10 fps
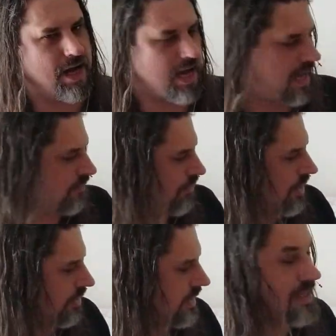I
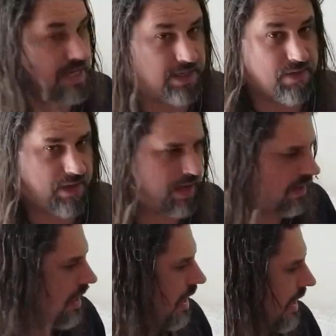rarely take it that
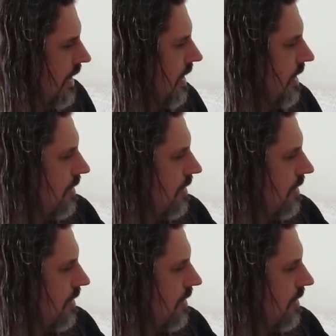high,